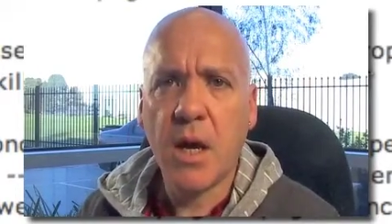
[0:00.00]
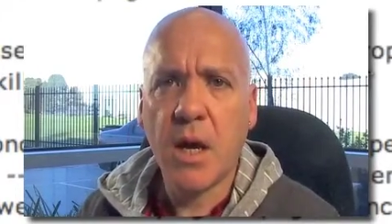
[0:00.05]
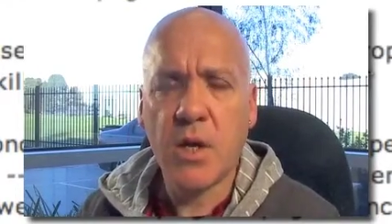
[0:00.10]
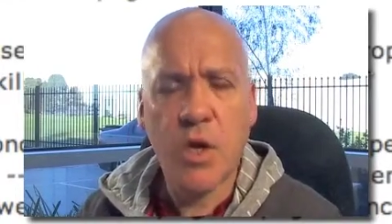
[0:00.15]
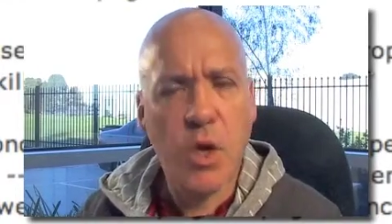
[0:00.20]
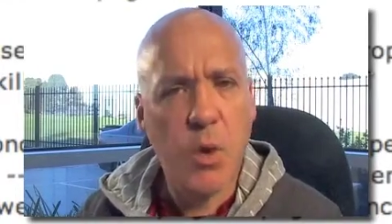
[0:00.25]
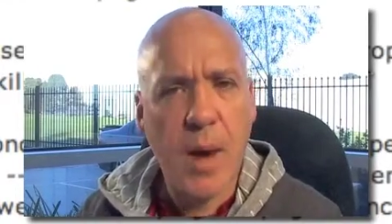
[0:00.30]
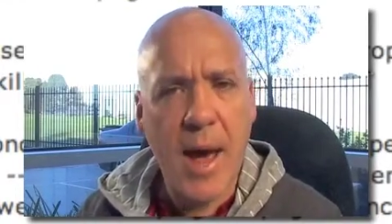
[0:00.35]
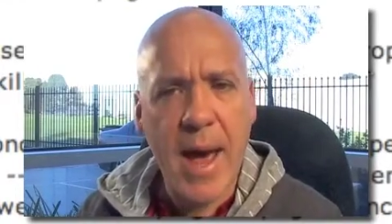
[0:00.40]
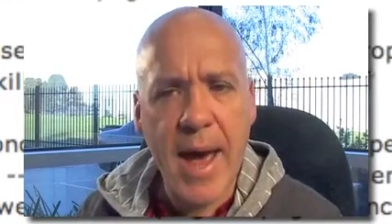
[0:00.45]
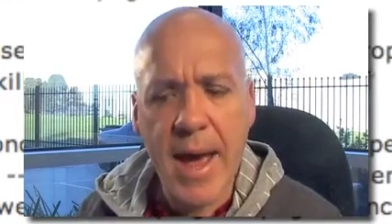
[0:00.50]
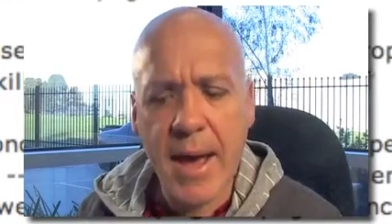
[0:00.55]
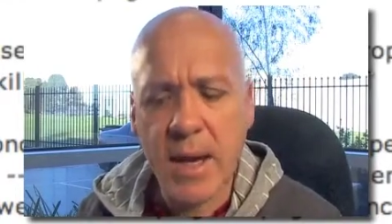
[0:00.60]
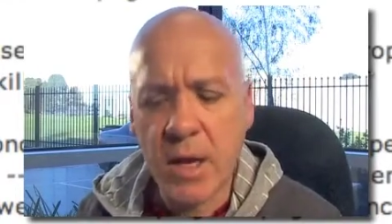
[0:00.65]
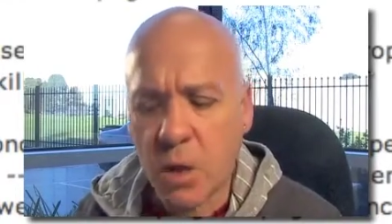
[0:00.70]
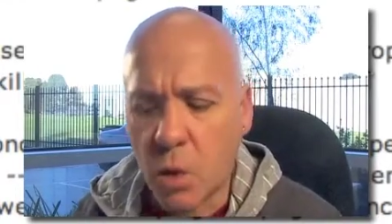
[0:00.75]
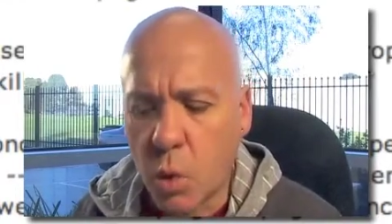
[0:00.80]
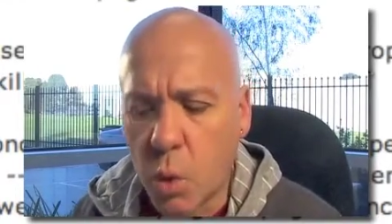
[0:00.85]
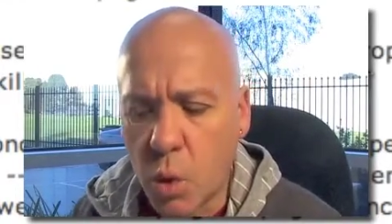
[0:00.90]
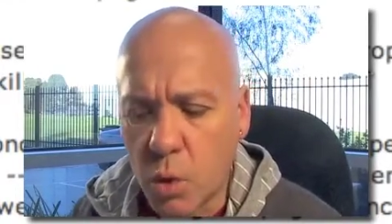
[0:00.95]
and you
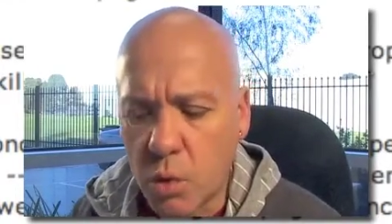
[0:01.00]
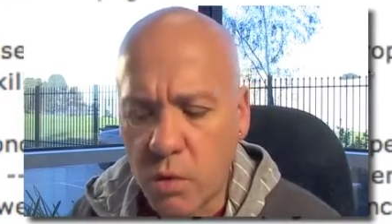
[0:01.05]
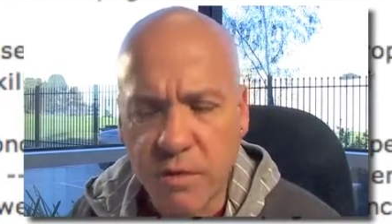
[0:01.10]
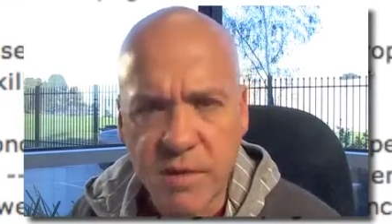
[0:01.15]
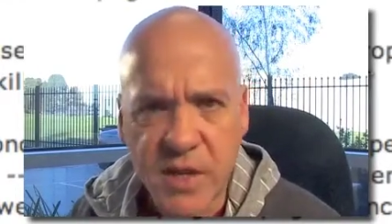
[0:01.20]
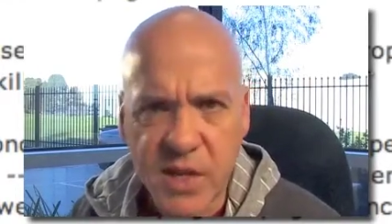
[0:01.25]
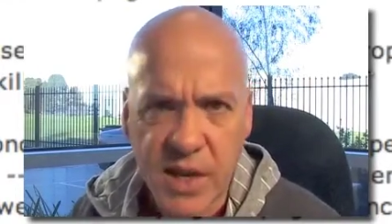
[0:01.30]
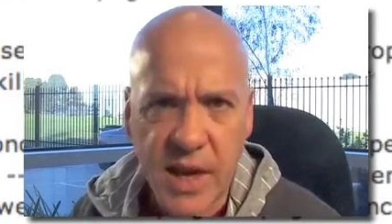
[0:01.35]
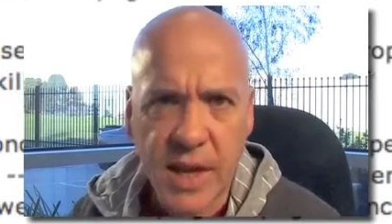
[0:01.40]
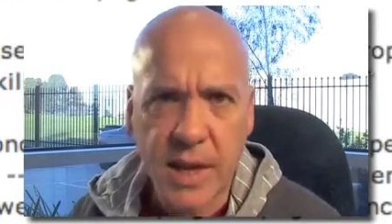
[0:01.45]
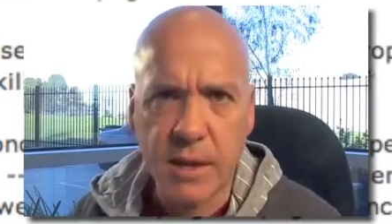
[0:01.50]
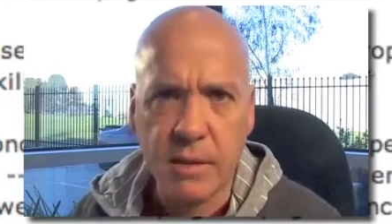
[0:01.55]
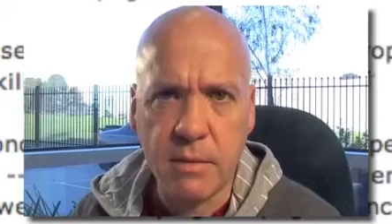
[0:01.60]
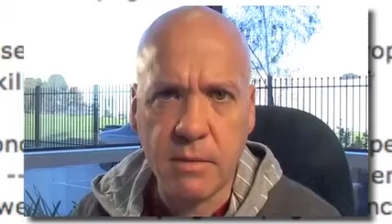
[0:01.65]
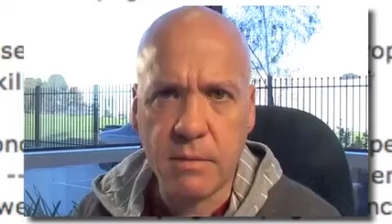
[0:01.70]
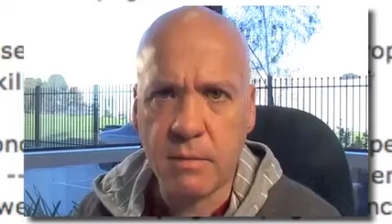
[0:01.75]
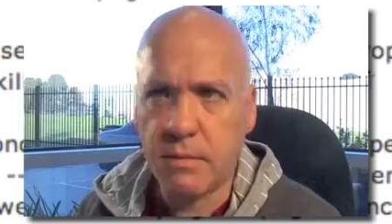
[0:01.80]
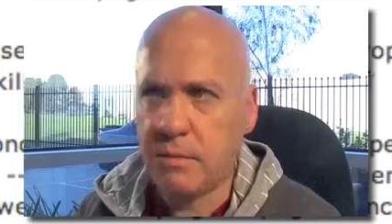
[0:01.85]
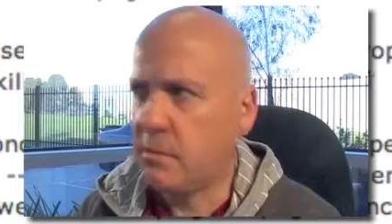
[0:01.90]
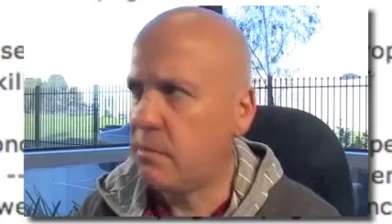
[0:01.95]
add a quarter of a
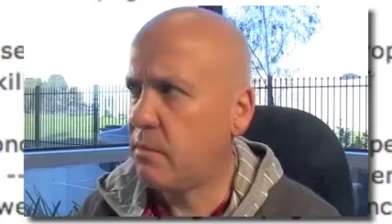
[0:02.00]
second